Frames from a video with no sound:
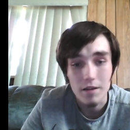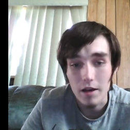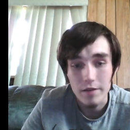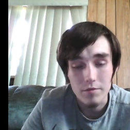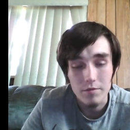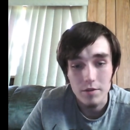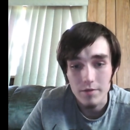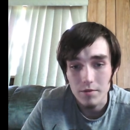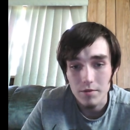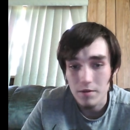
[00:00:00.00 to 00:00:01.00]
every one of
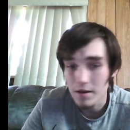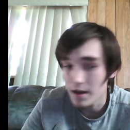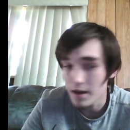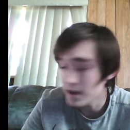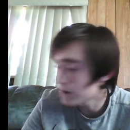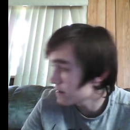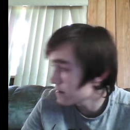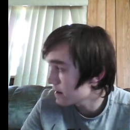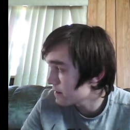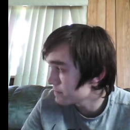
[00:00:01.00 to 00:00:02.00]
you, and
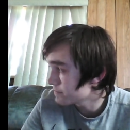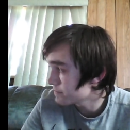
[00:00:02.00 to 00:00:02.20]
um,